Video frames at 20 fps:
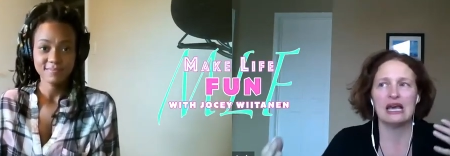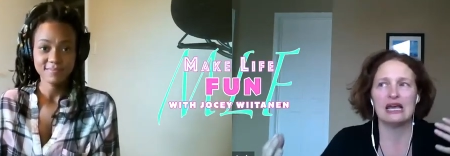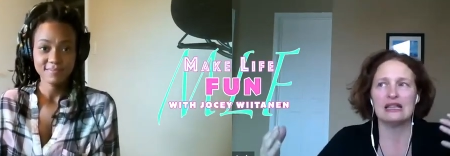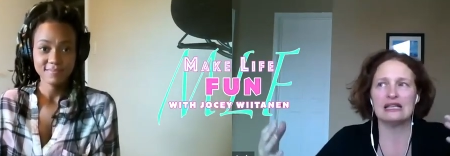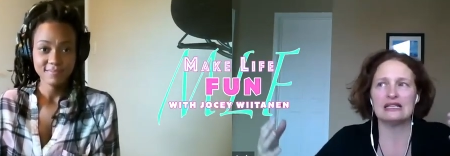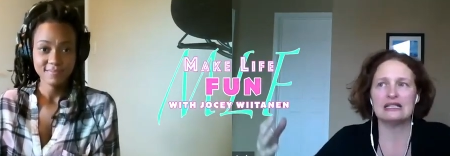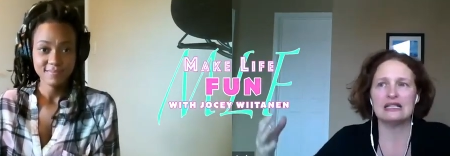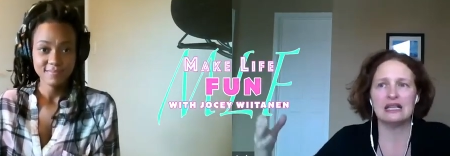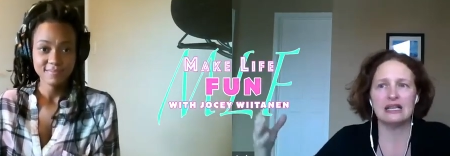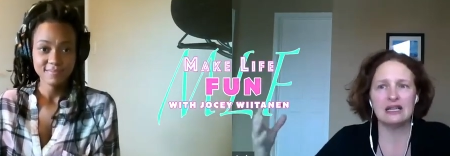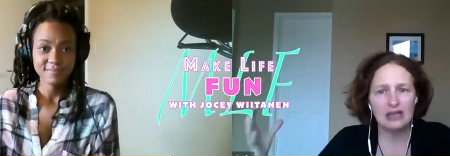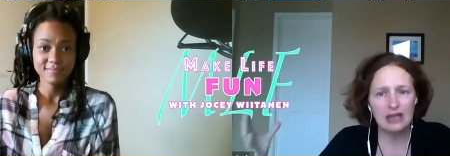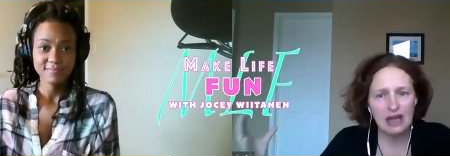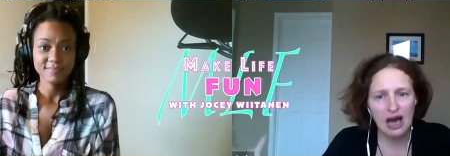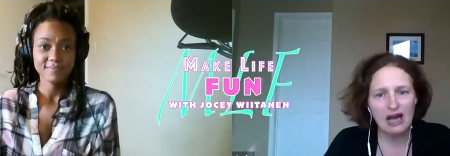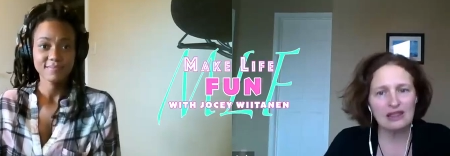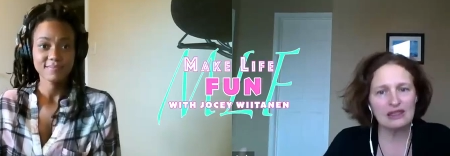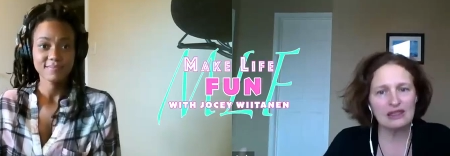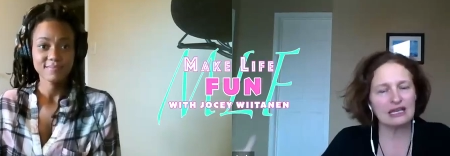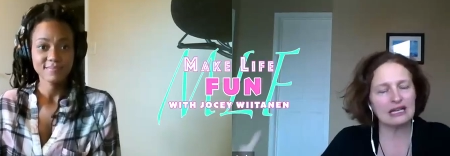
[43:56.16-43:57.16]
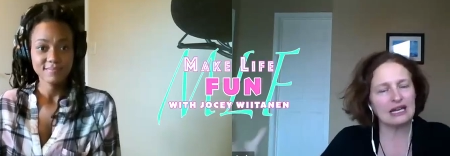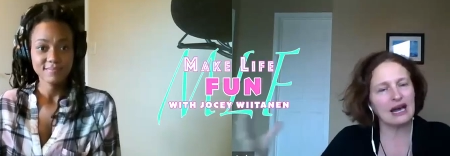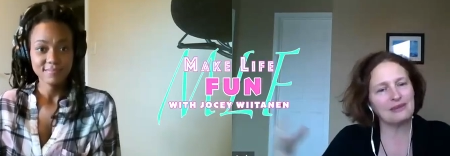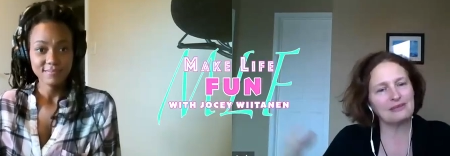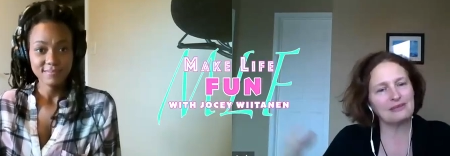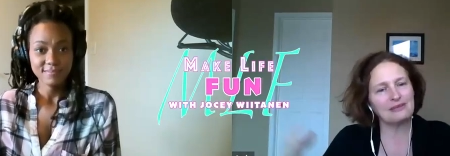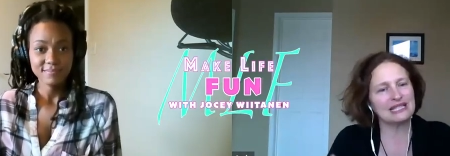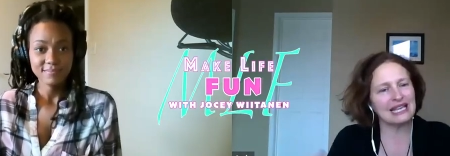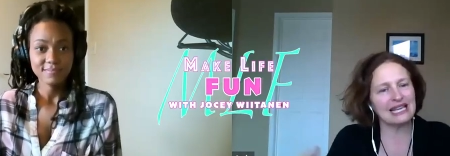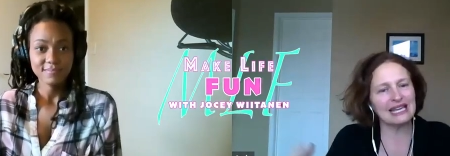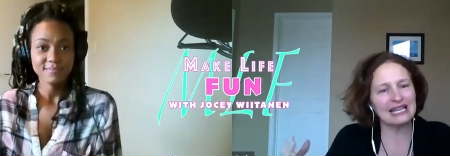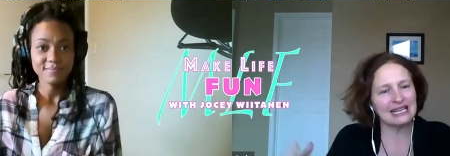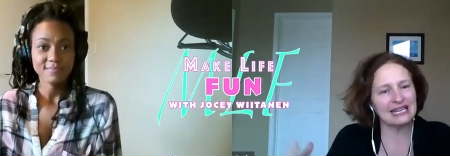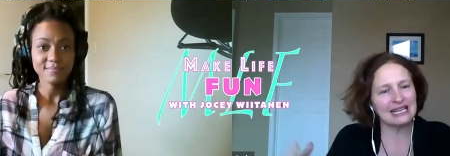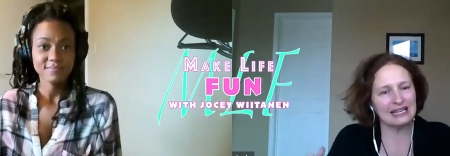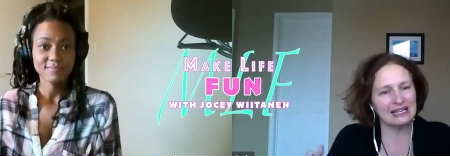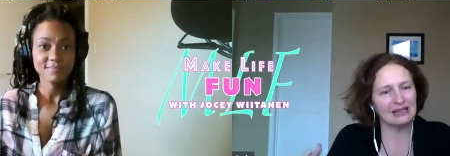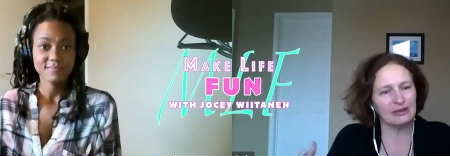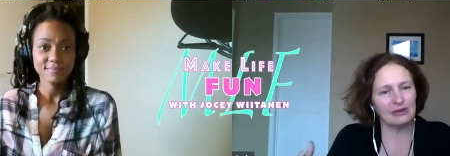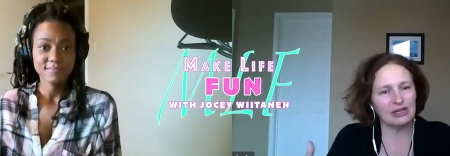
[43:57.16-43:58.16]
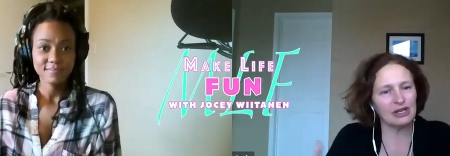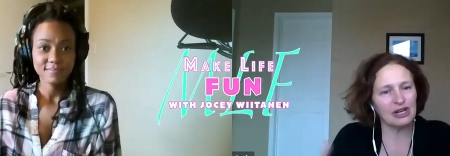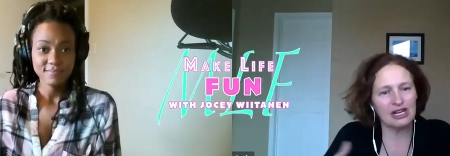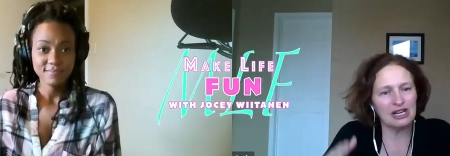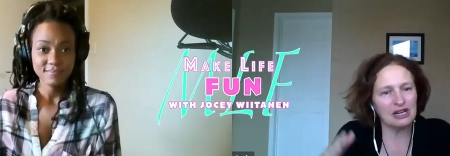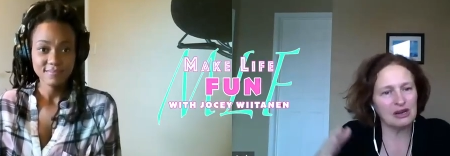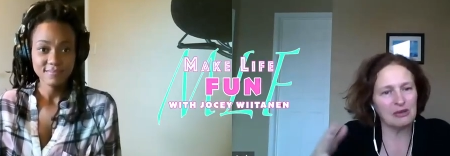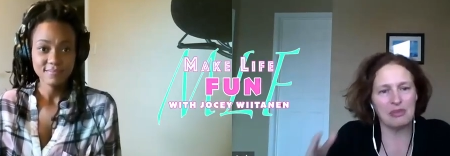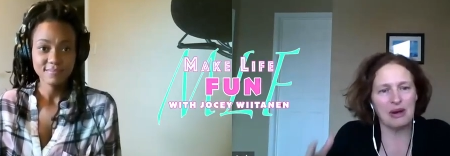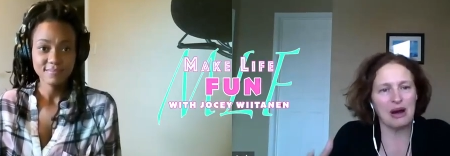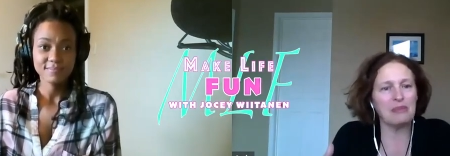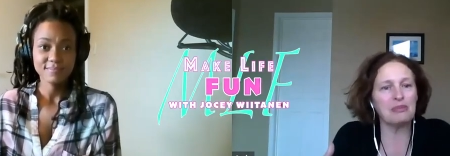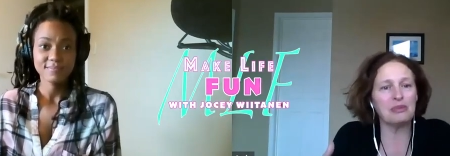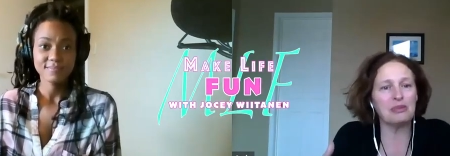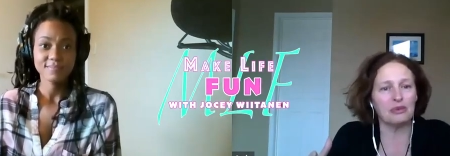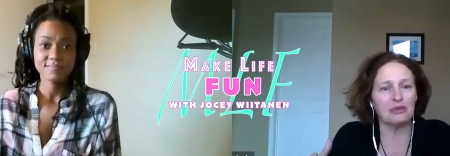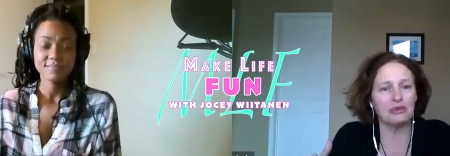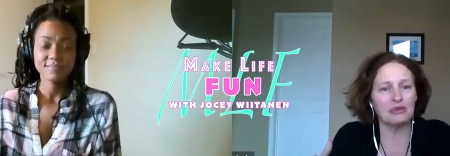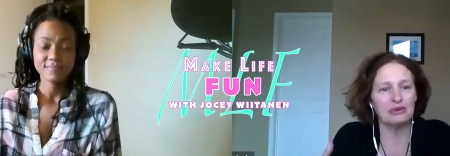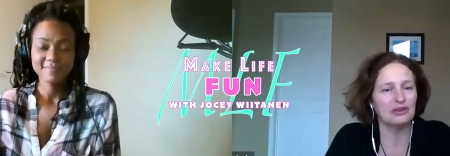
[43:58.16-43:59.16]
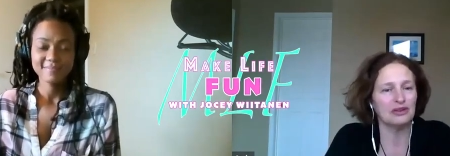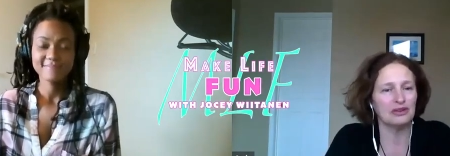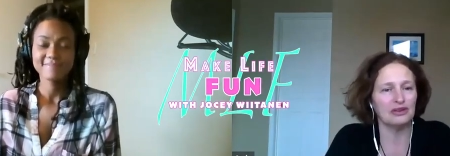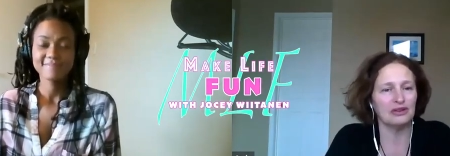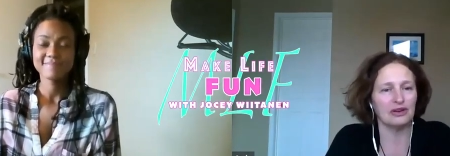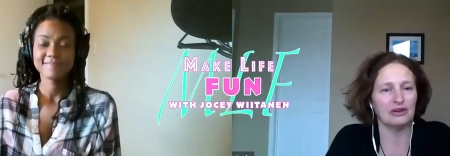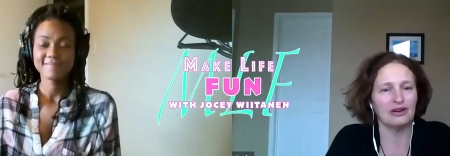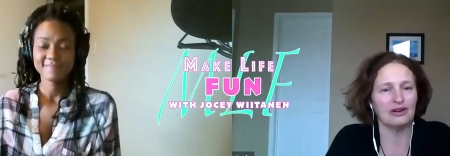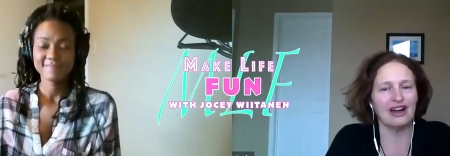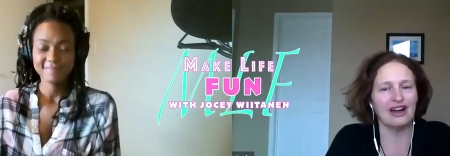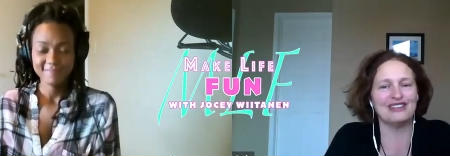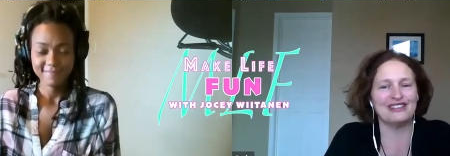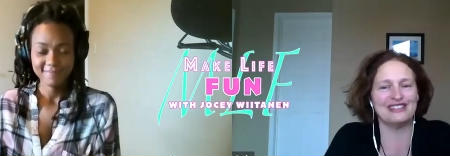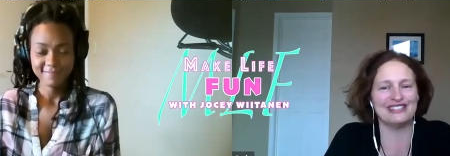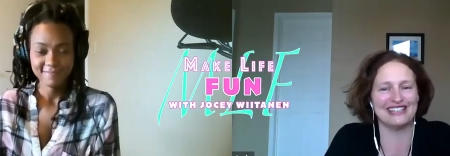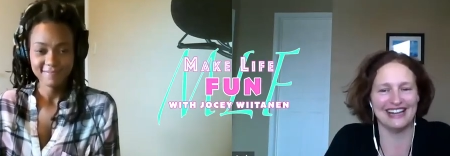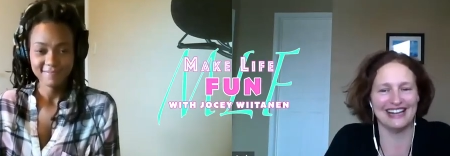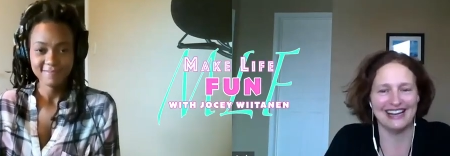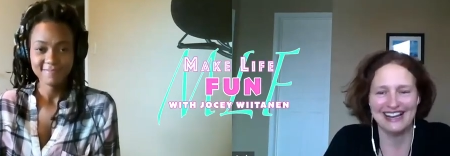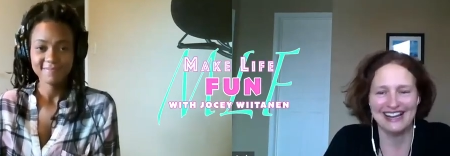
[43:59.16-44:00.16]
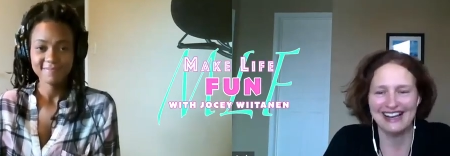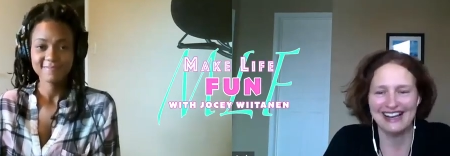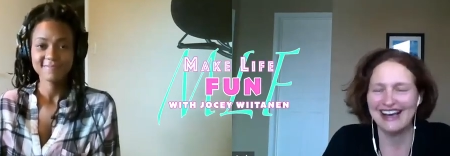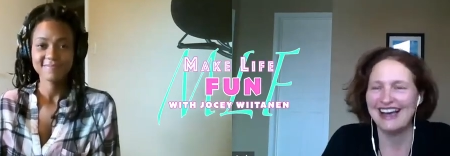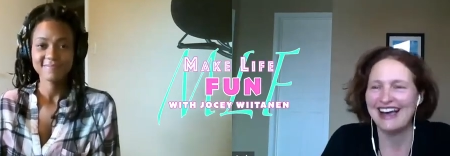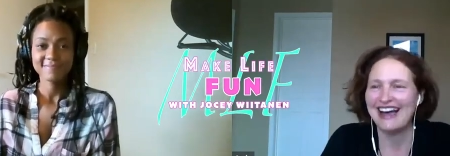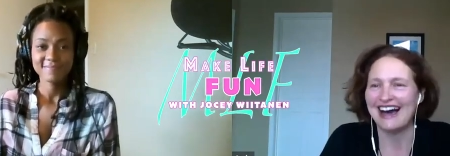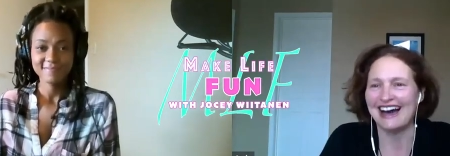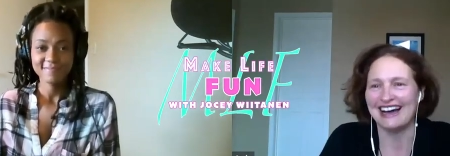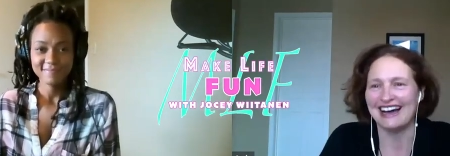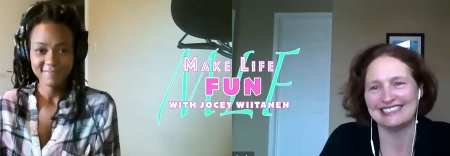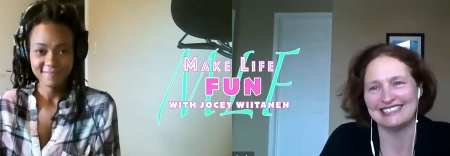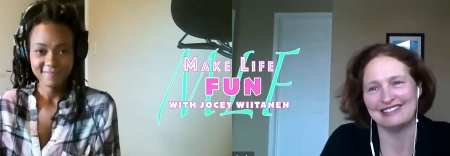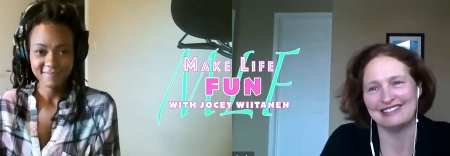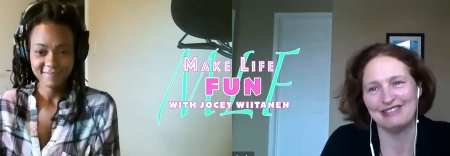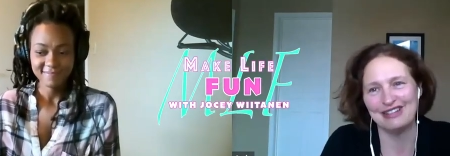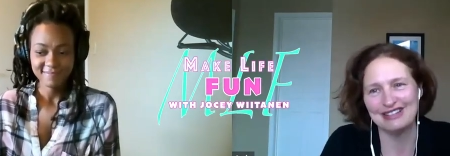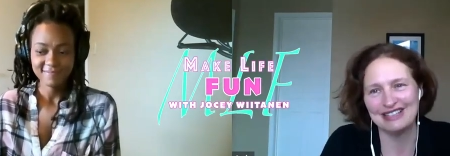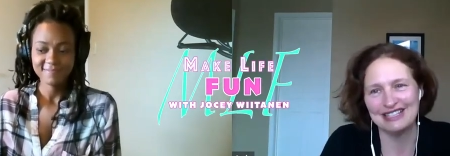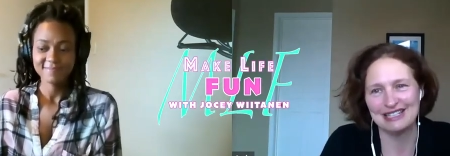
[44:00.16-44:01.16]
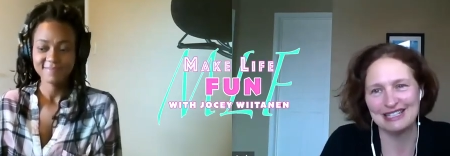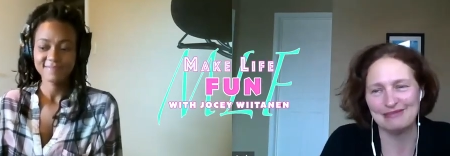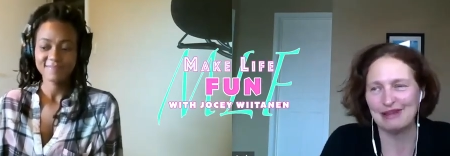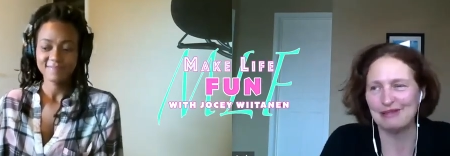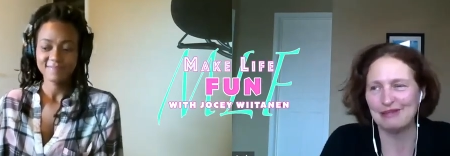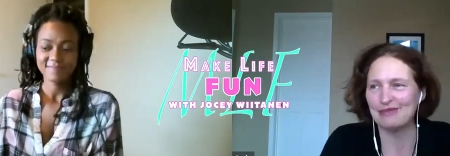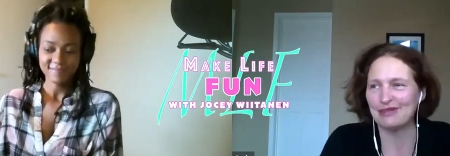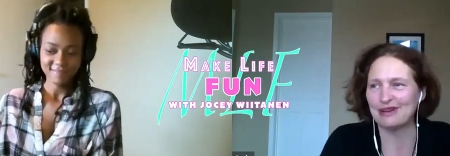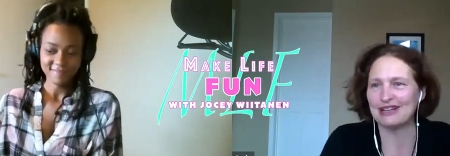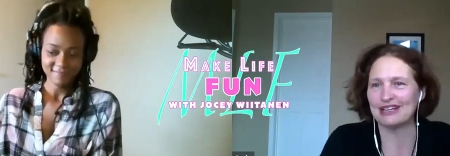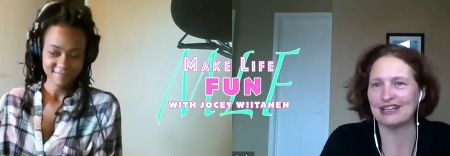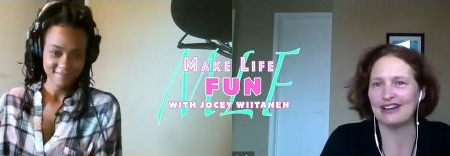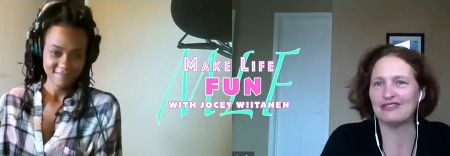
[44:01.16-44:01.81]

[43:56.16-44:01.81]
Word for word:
Speaker 1: There's a lot that comes in. You are not in a bubble. You know, I used to, actually I wrote this in my book and